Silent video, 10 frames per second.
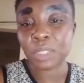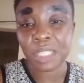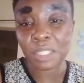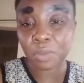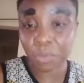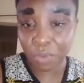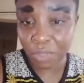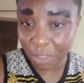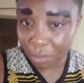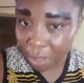sticking
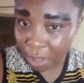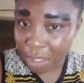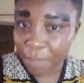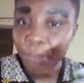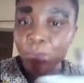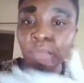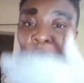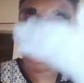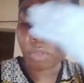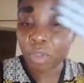to my skin,